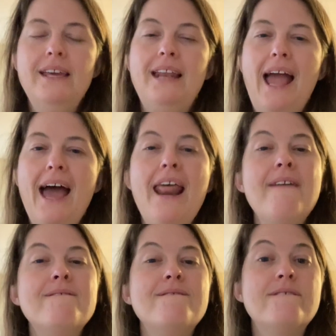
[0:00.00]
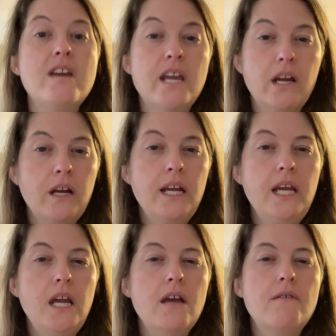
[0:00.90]
had a
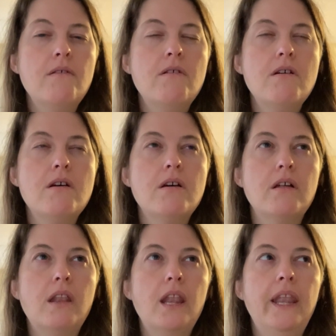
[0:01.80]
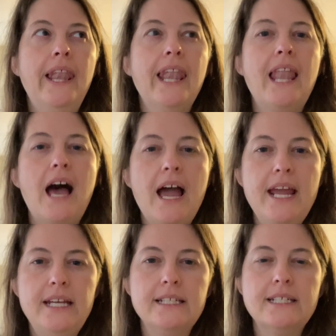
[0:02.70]
very
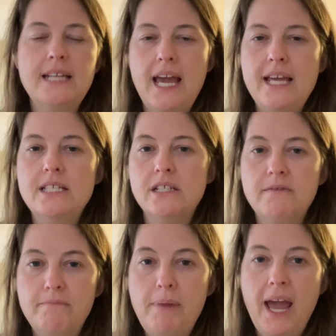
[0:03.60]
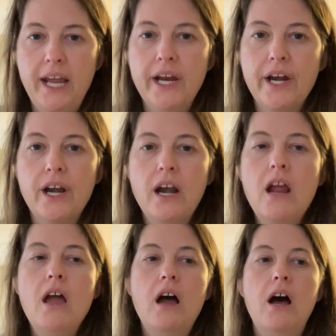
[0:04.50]
light taste of pear.
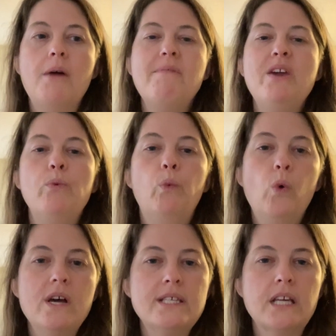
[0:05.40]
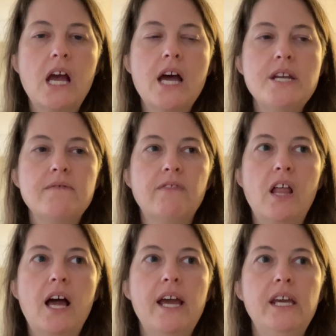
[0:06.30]
It was kind of
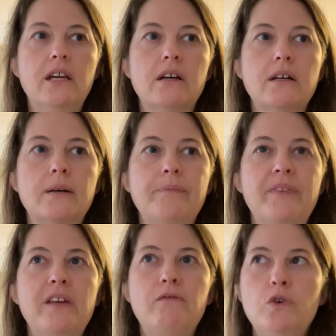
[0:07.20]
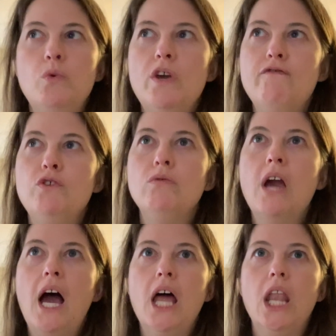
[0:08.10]
like, if you
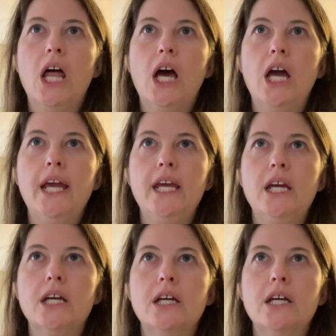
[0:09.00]
got like,